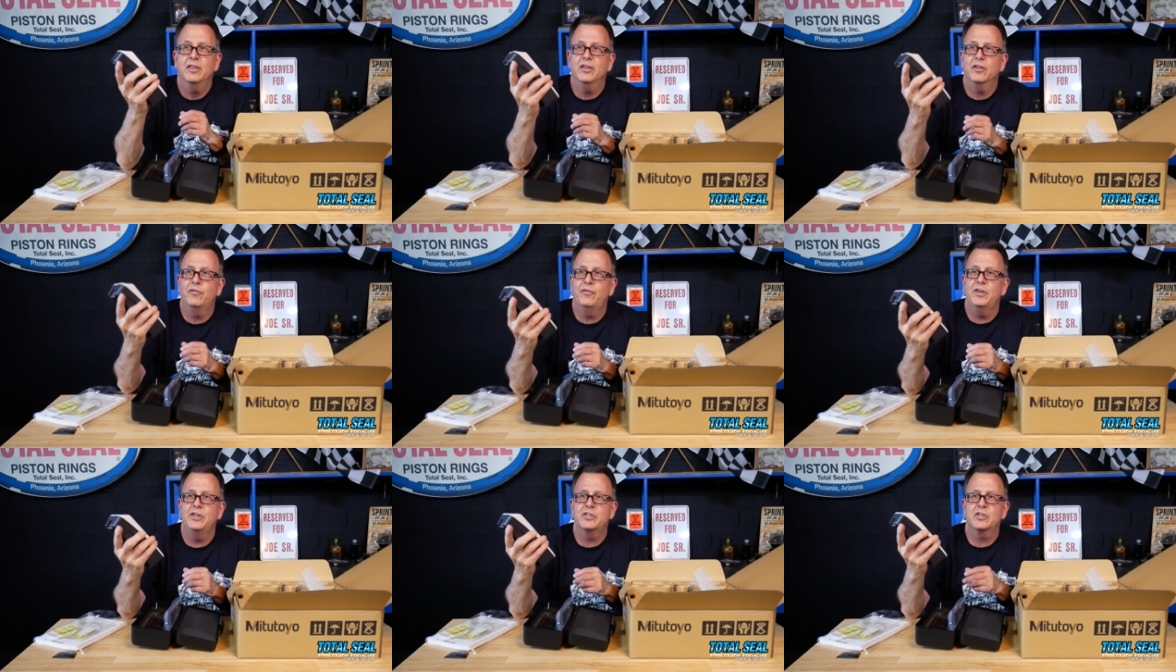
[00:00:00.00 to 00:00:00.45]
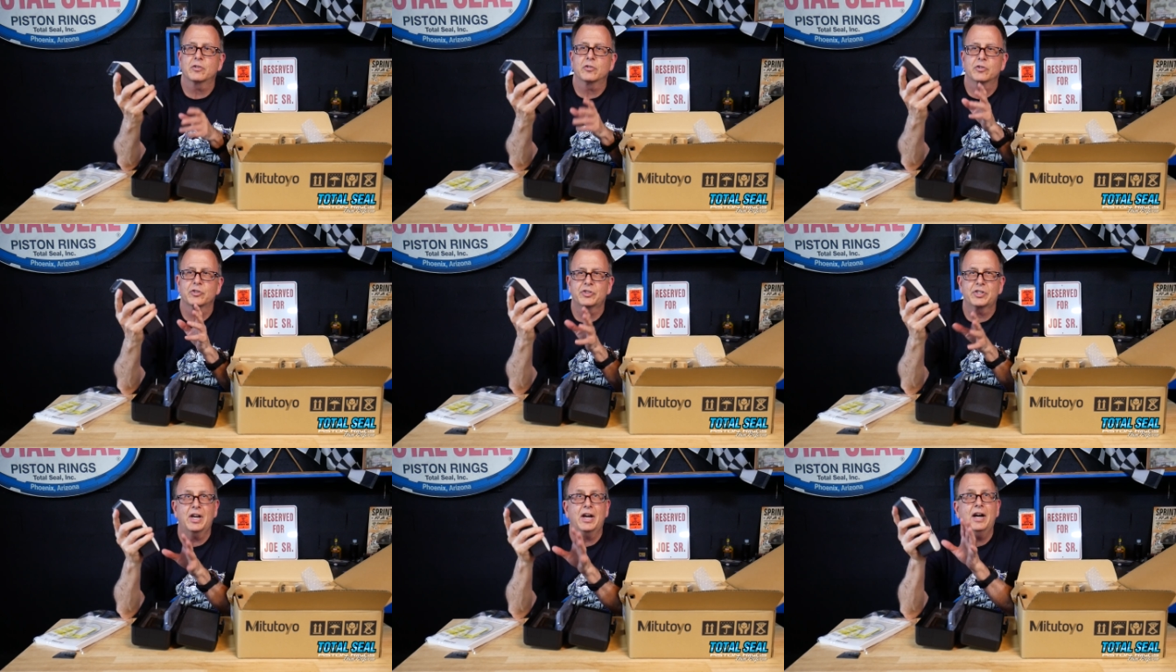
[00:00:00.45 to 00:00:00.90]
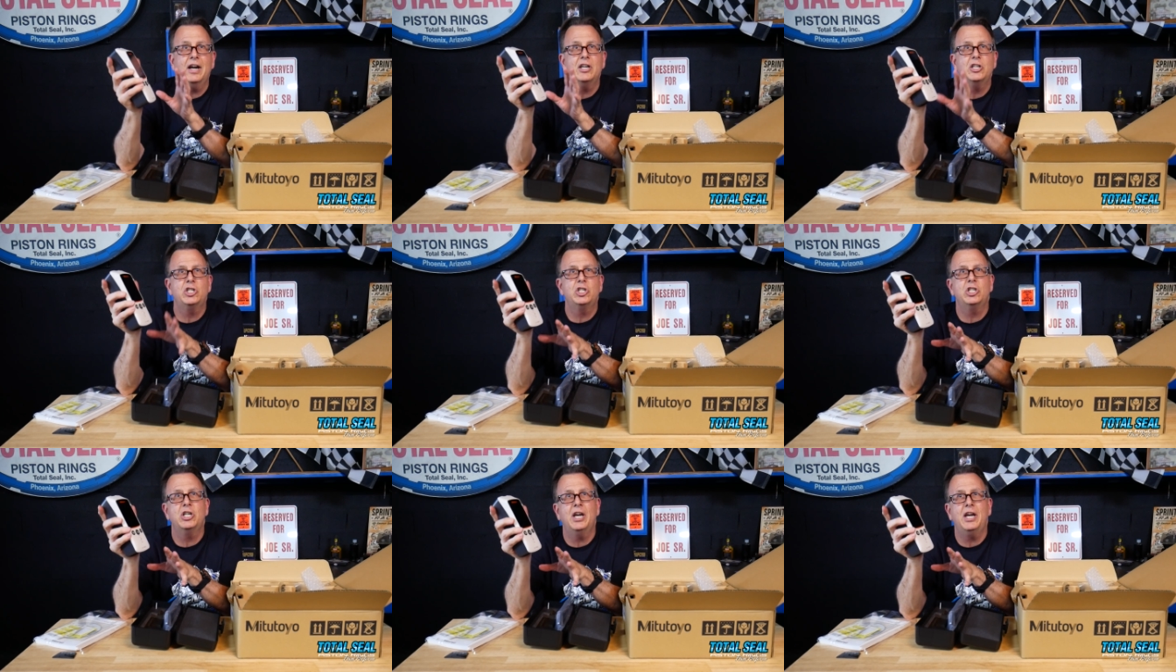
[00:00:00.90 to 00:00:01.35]
the physical
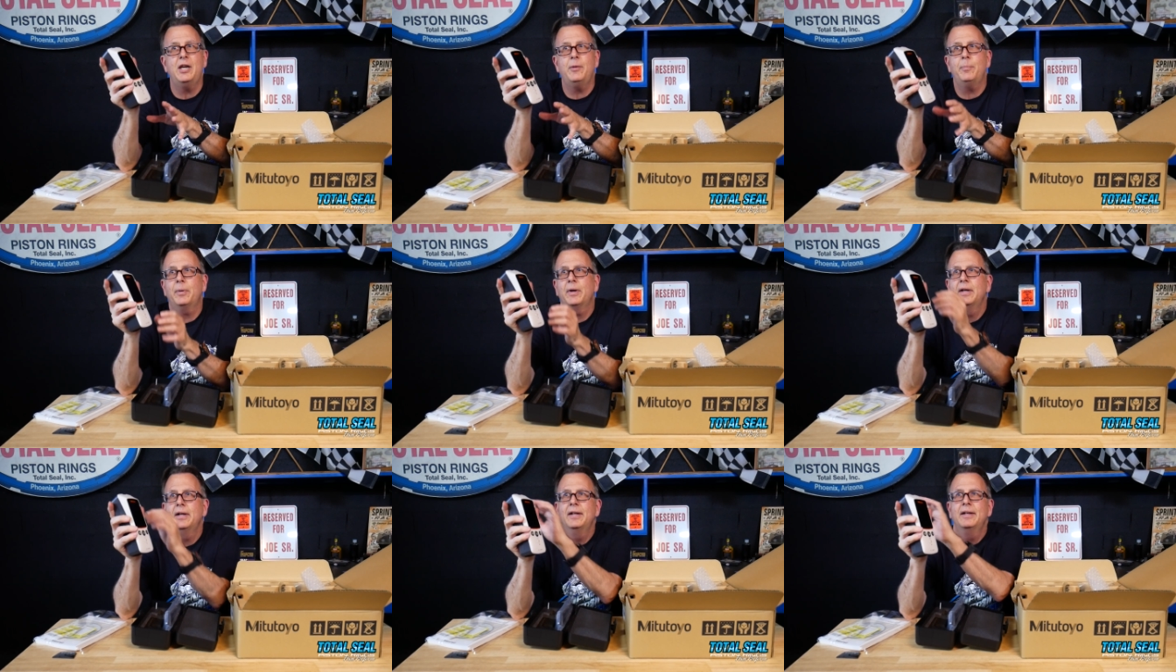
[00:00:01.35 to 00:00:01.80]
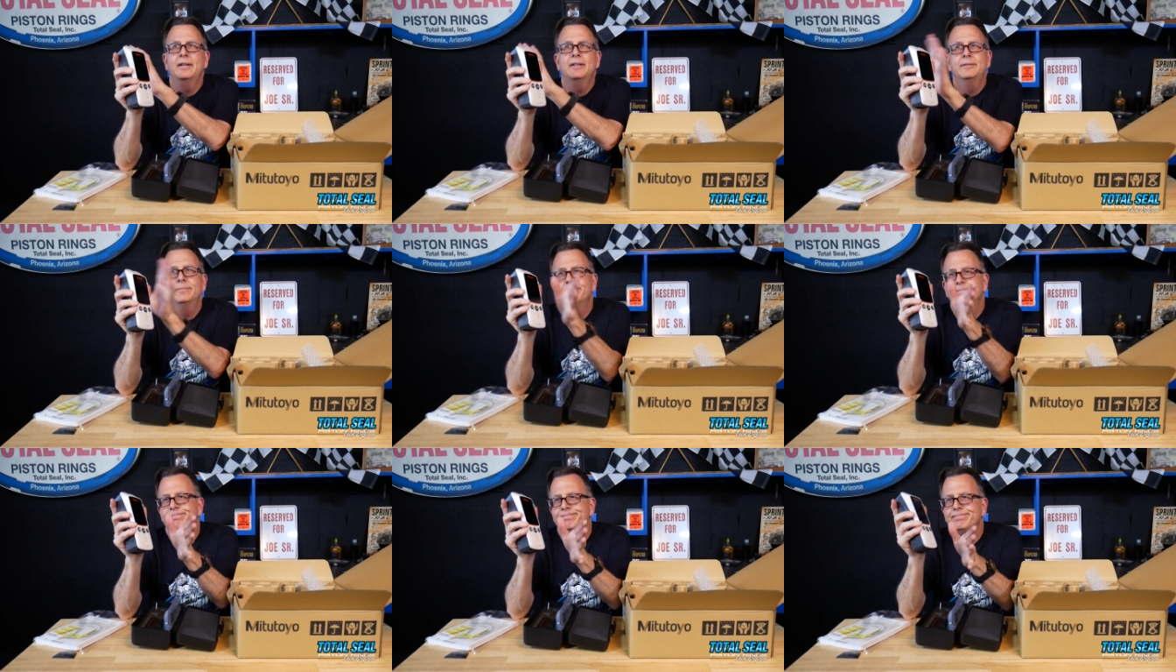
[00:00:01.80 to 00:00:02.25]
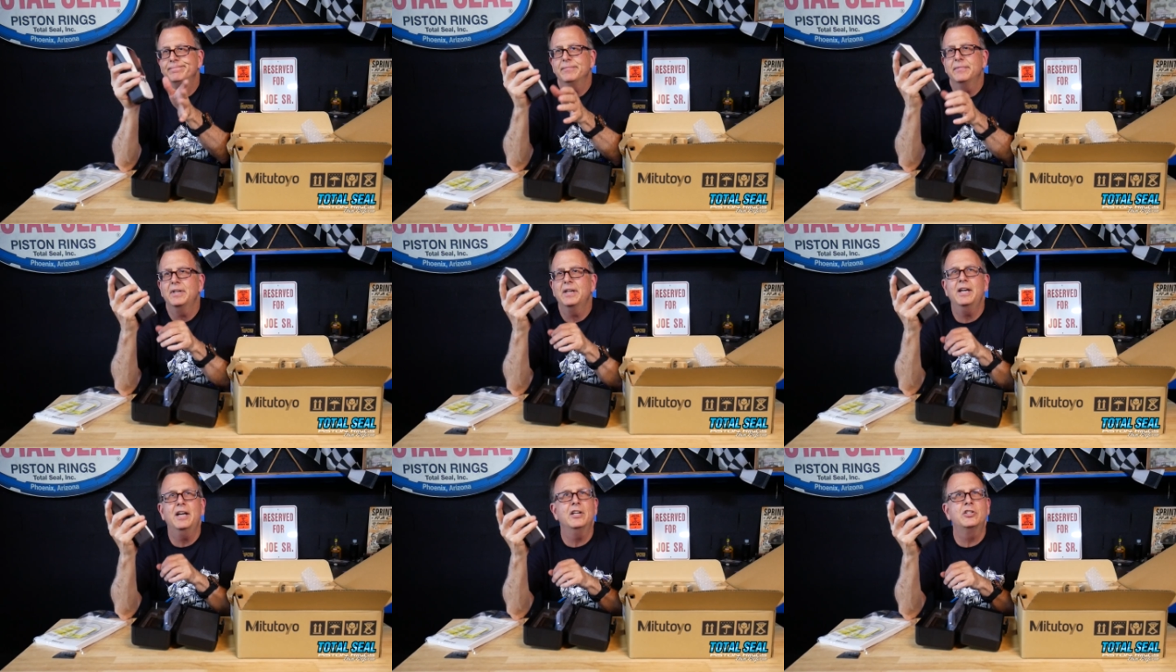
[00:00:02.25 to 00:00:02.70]
size, shape,
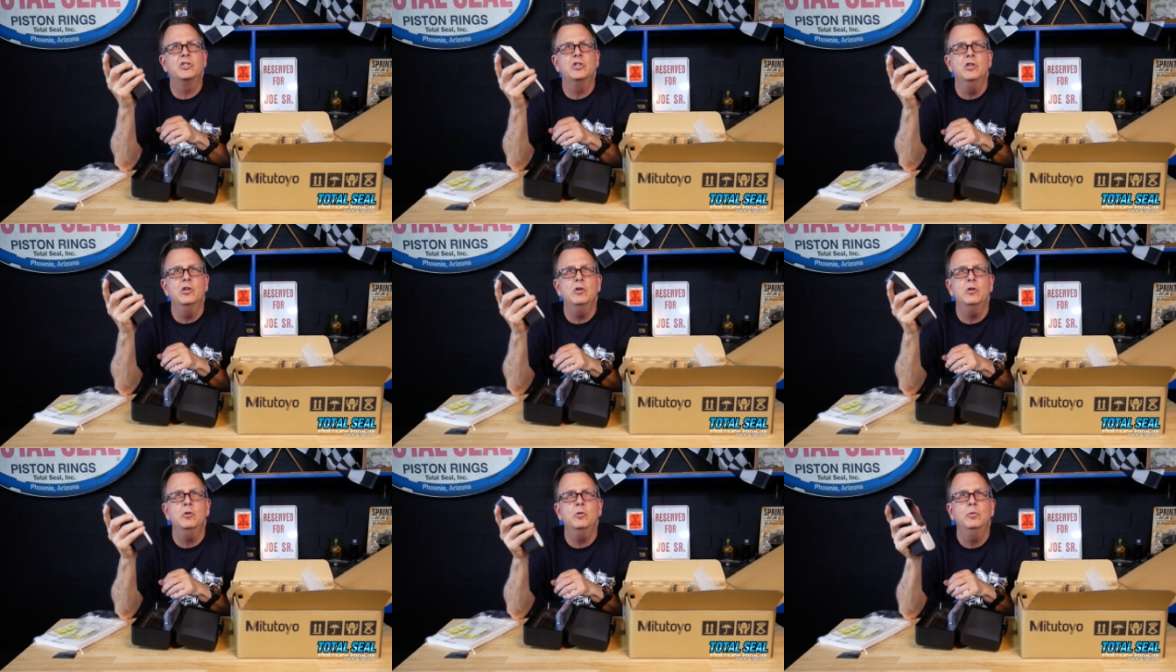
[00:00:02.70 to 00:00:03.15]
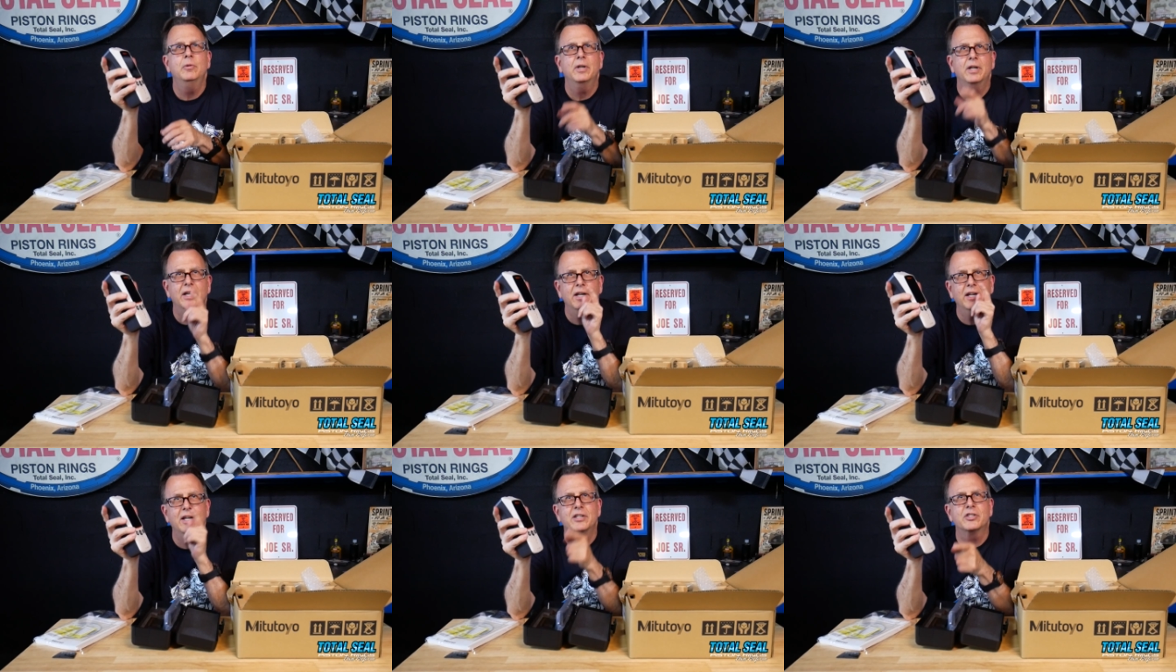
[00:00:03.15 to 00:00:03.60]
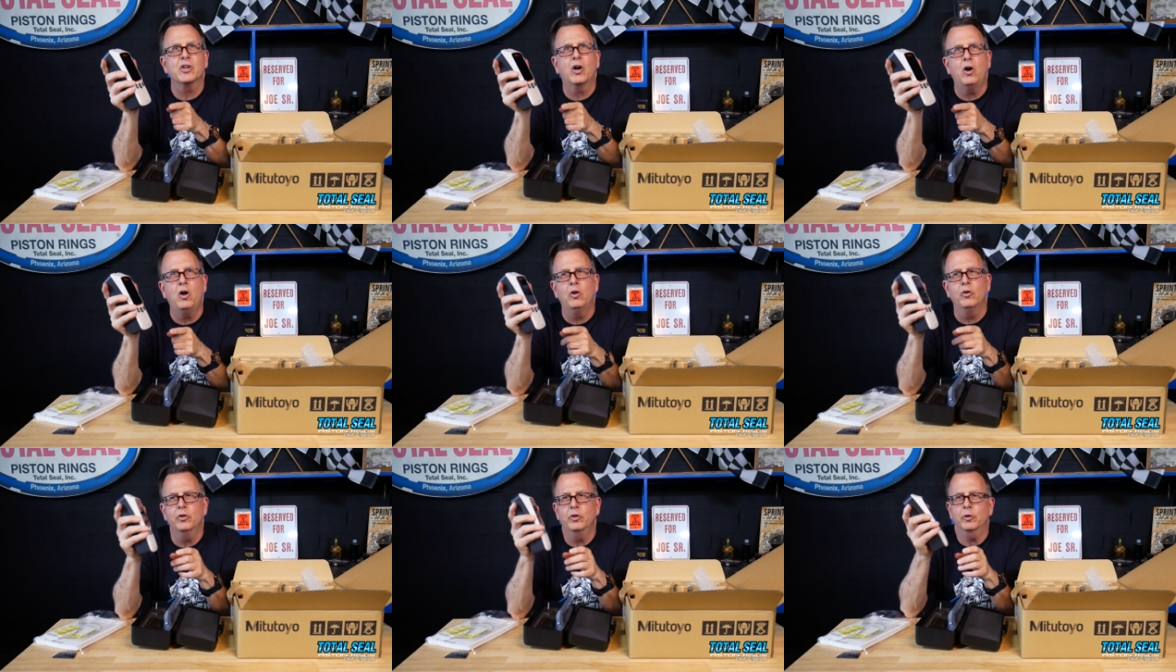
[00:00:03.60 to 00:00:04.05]
it's new, it's
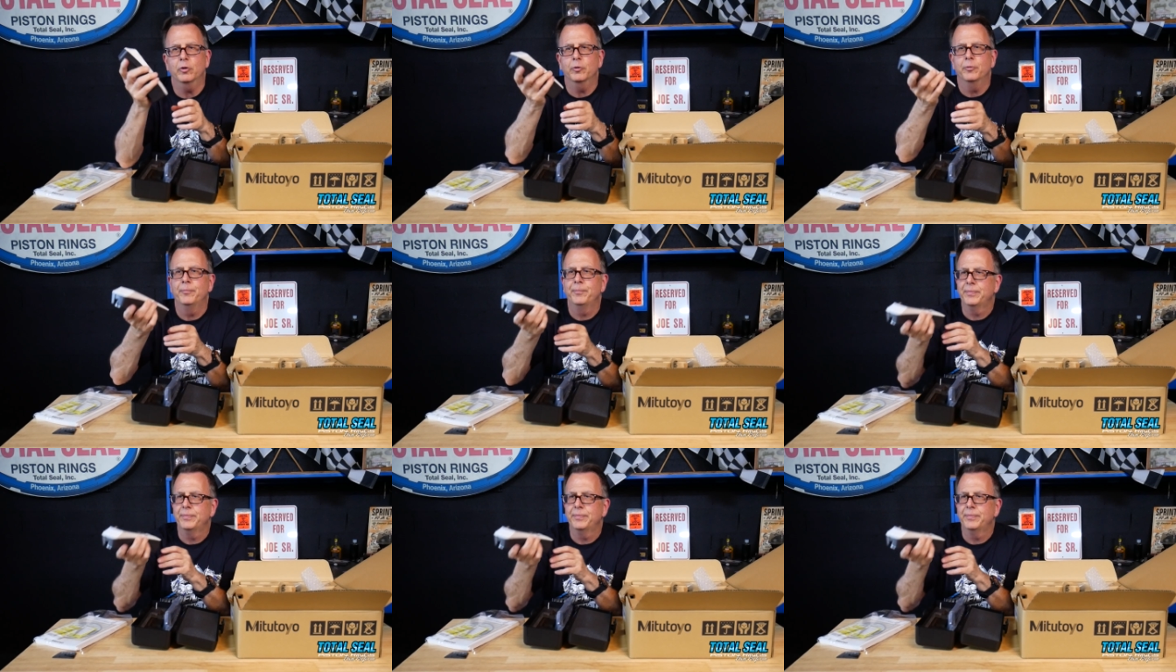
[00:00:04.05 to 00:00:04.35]
all new.